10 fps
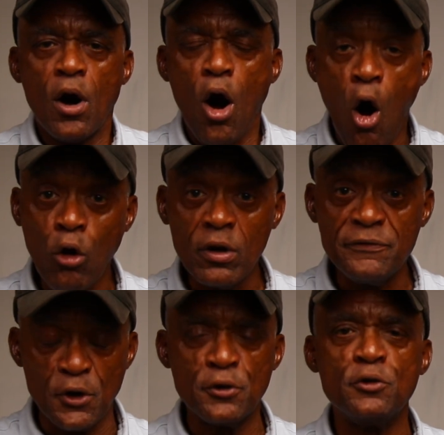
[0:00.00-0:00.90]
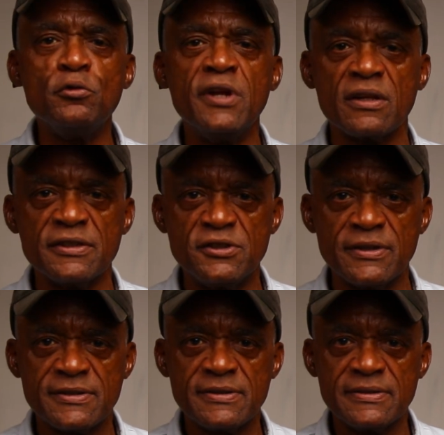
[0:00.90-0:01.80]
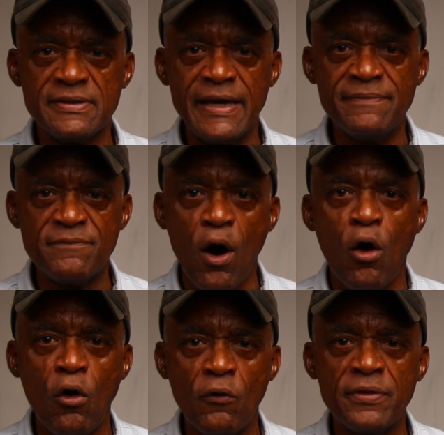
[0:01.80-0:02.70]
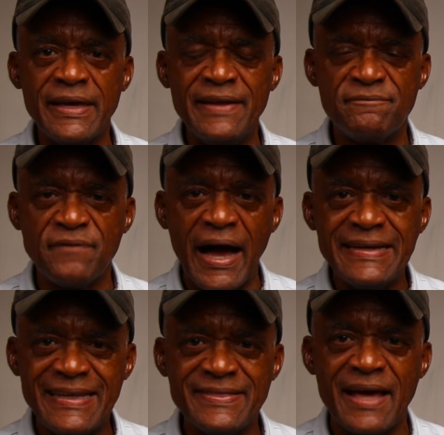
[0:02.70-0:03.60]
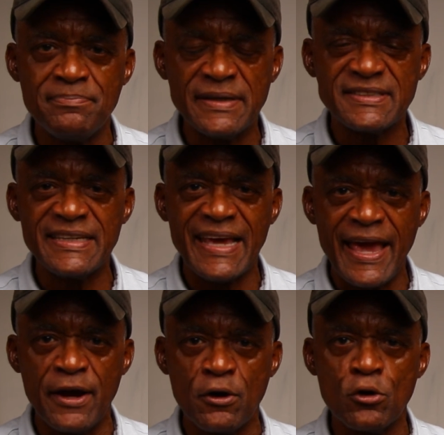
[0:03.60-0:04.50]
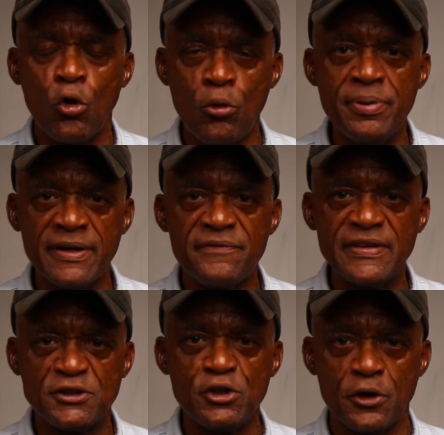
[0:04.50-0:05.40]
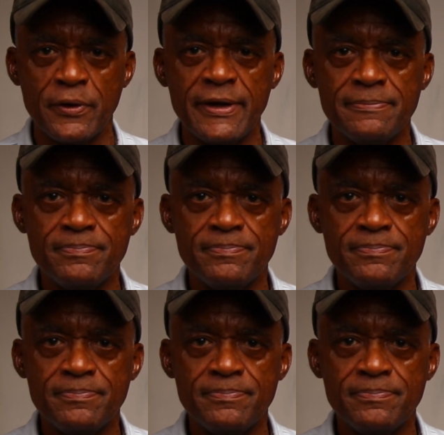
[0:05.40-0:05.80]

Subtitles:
all of your due diligence involved in finding that missing heir or beneficiary.